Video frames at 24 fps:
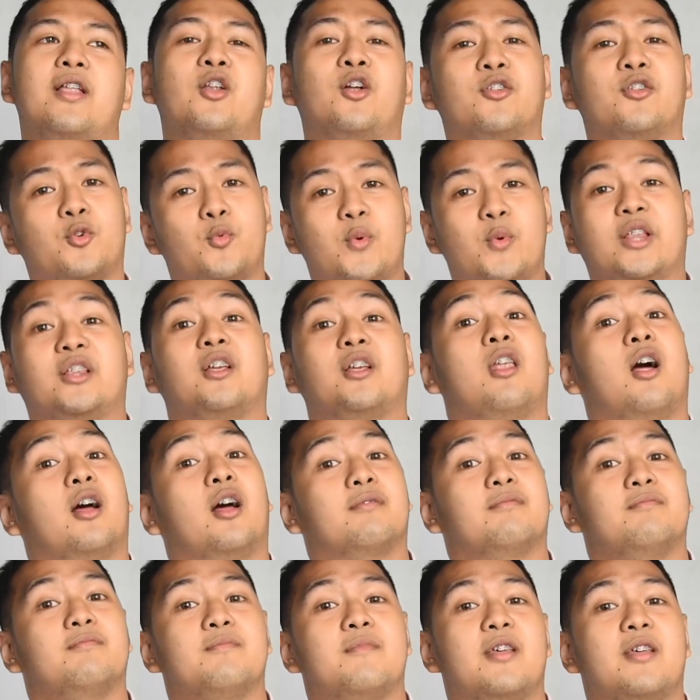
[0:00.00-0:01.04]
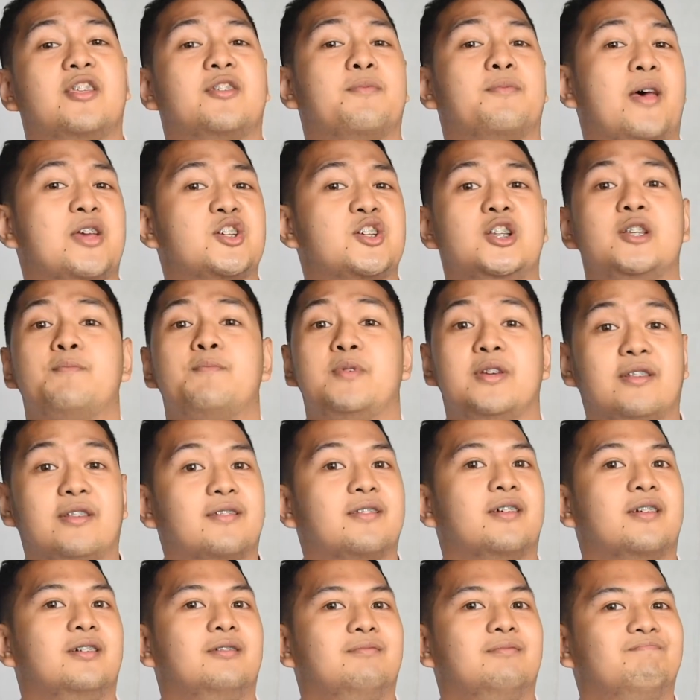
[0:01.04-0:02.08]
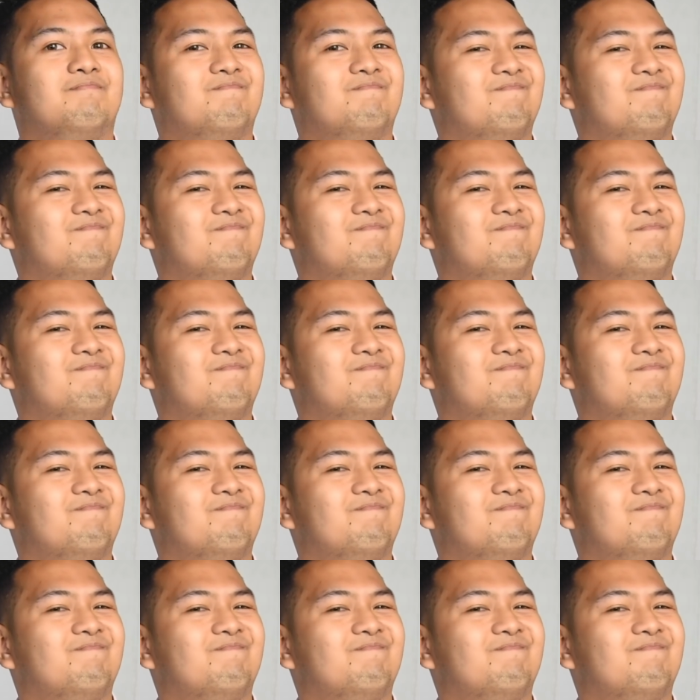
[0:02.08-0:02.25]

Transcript: and also we eat a lot, especially pizza.